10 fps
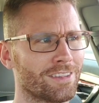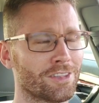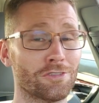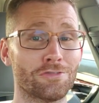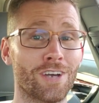
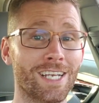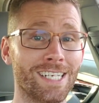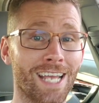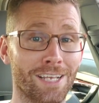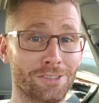the
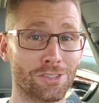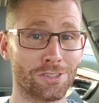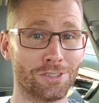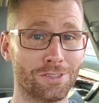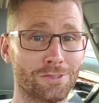
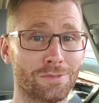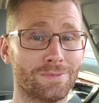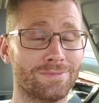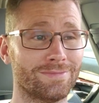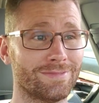financial
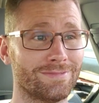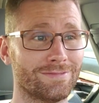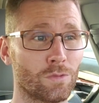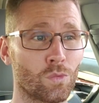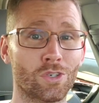
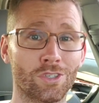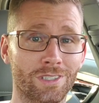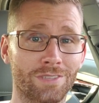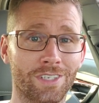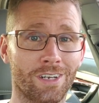
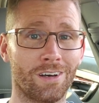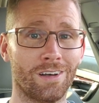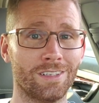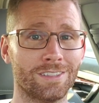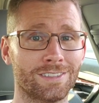world of it
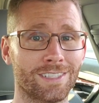all.